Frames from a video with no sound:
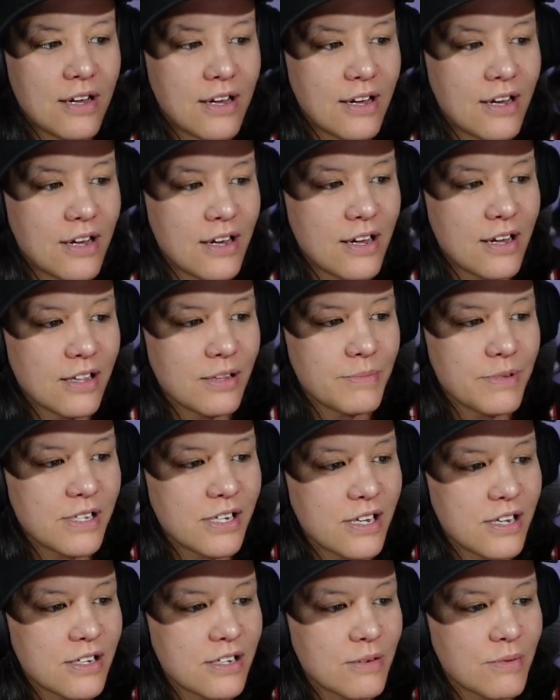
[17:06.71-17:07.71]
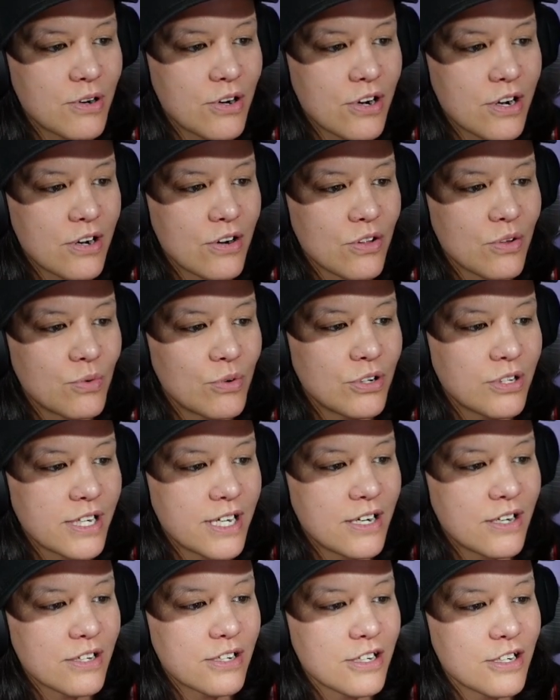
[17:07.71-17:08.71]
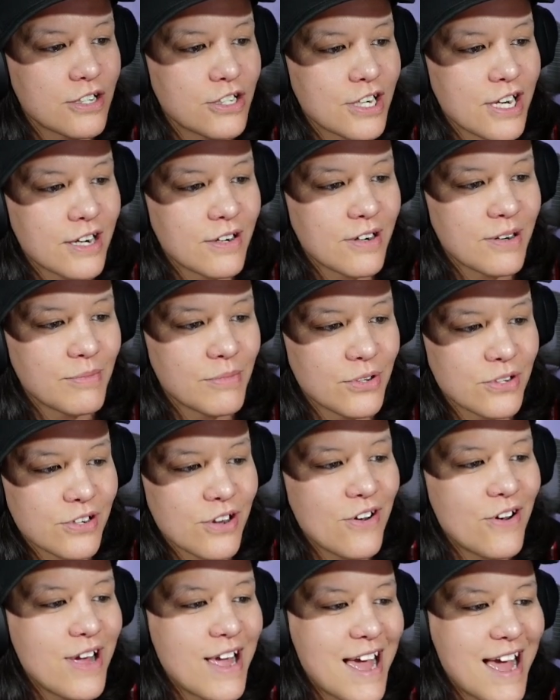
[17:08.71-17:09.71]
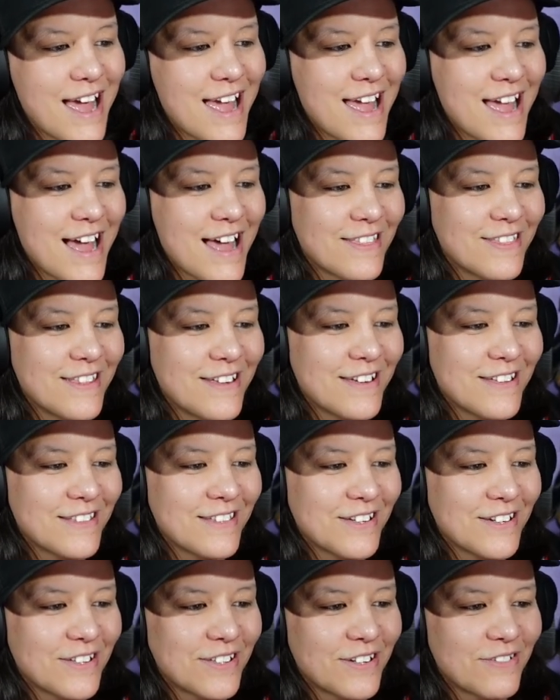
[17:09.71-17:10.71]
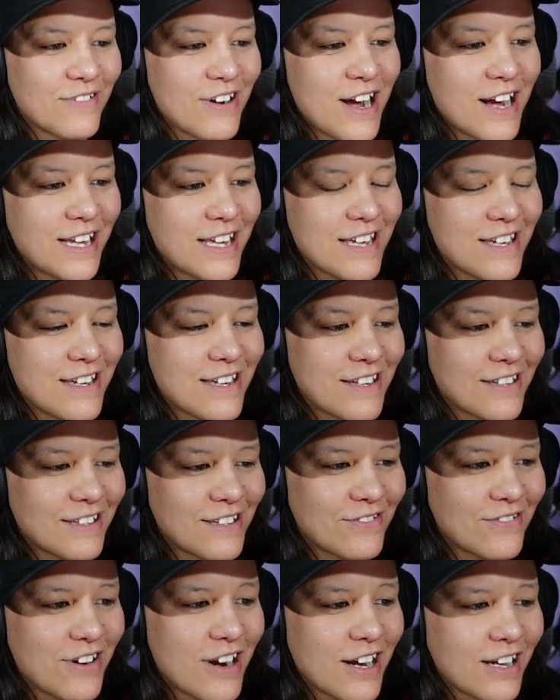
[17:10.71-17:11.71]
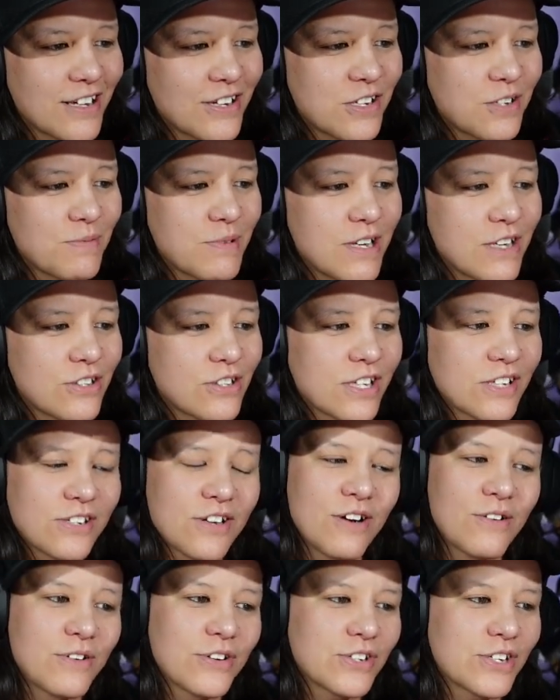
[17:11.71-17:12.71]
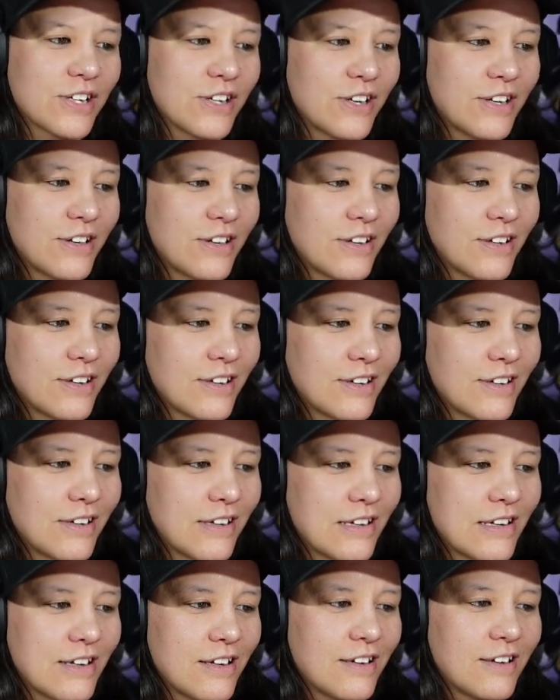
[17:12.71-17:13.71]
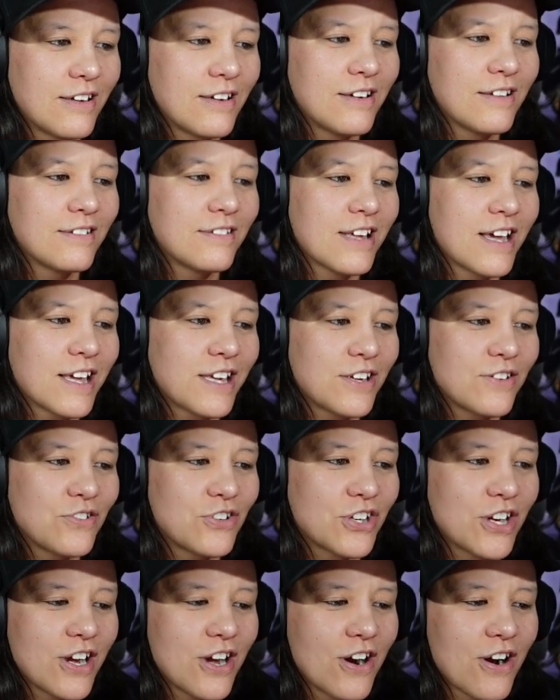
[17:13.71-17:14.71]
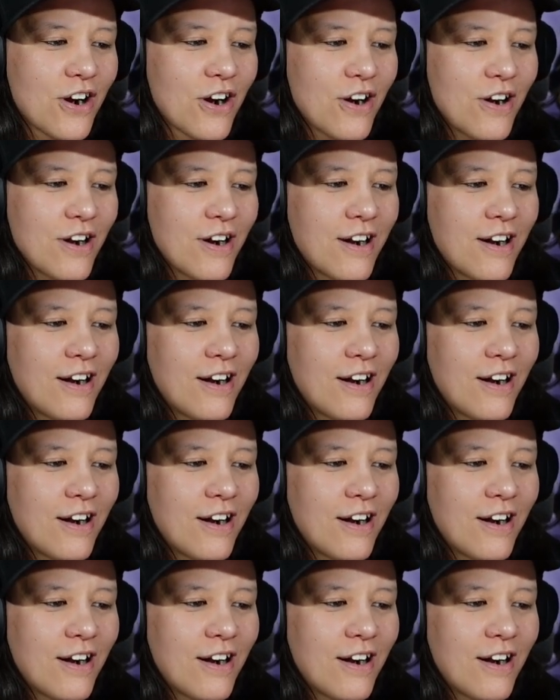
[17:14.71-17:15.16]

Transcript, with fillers: Uh, let me tell you something you already know. The world ain't all sunshine and rainbows. Oh yeah, yeah. The the the Rocky the Rocky speech. That's always good. Thank you, Jr.